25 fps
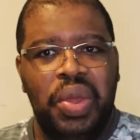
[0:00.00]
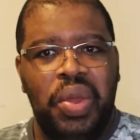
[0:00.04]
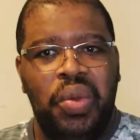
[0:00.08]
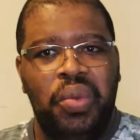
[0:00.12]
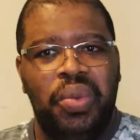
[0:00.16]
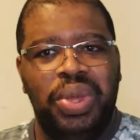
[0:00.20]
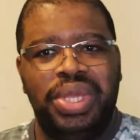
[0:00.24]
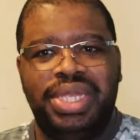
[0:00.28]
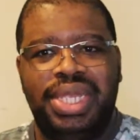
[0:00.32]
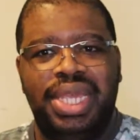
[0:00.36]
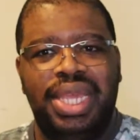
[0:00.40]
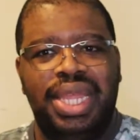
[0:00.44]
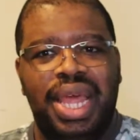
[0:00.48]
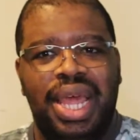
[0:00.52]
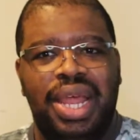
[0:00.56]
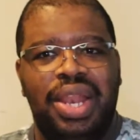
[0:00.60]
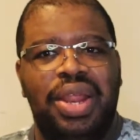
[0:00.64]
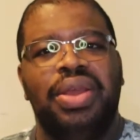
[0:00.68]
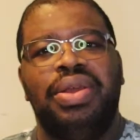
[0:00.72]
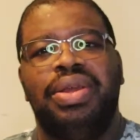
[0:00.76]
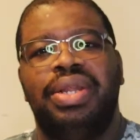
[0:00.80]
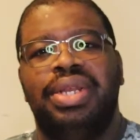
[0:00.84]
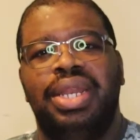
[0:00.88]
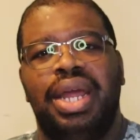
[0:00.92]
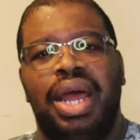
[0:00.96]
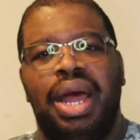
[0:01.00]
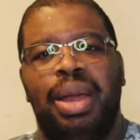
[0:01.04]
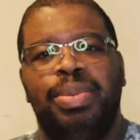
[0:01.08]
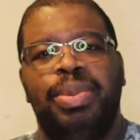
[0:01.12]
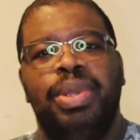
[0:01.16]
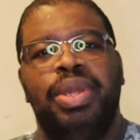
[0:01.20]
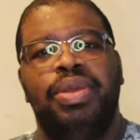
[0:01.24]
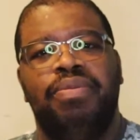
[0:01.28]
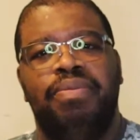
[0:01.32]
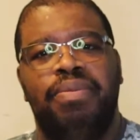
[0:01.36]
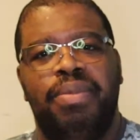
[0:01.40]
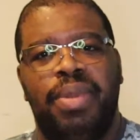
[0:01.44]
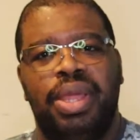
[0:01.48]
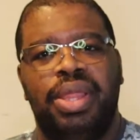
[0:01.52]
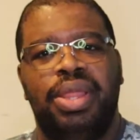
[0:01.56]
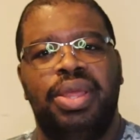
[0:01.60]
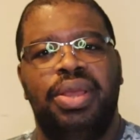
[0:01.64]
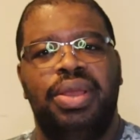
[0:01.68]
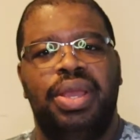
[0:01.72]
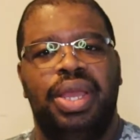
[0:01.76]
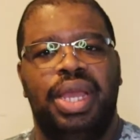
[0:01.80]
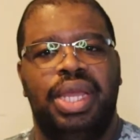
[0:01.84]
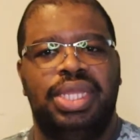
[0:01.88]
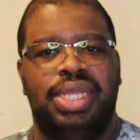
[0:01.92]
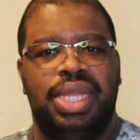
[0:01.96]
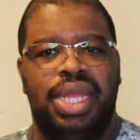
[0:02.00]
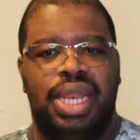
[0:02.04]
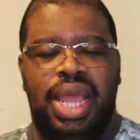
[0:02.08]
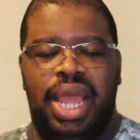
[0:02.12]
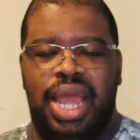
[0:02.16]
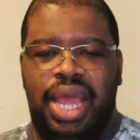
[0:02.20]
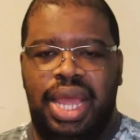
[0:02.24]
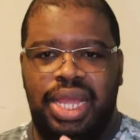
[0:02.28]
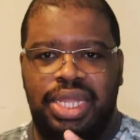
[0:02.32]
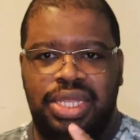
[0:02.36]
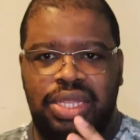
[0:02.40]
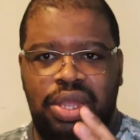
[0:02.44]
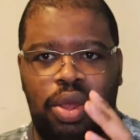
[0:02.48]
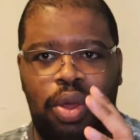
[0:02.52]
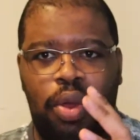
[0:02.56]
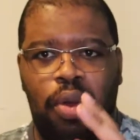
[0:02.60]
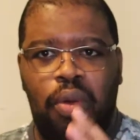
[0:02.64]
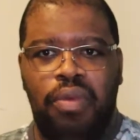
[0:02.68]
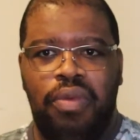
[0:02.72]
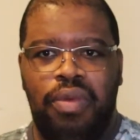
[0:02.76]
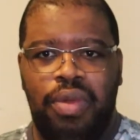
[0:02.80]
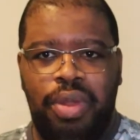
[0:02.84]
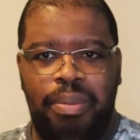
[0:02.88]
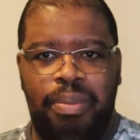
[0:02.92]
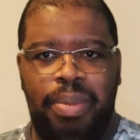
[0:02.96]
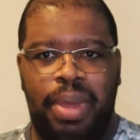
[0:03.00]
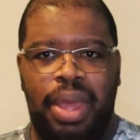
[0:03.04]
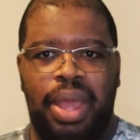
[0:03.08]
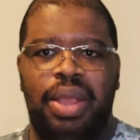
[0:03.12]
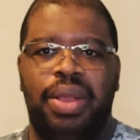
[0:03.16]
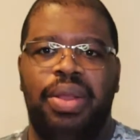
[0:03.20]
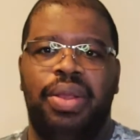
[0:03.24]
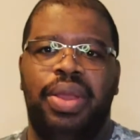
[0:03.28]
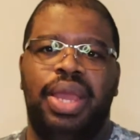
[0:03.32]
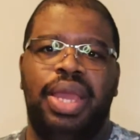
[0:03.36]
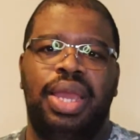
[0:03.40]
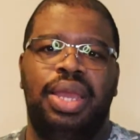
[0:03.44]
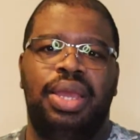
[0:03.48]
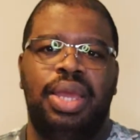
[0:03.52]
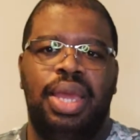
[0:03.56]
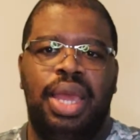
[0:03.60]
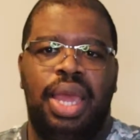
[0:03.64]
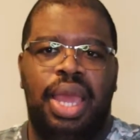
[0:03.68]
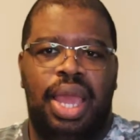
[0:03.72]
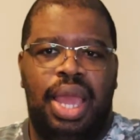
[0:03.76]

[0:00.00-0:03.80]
We see that her adoptive mother isn't as overbearing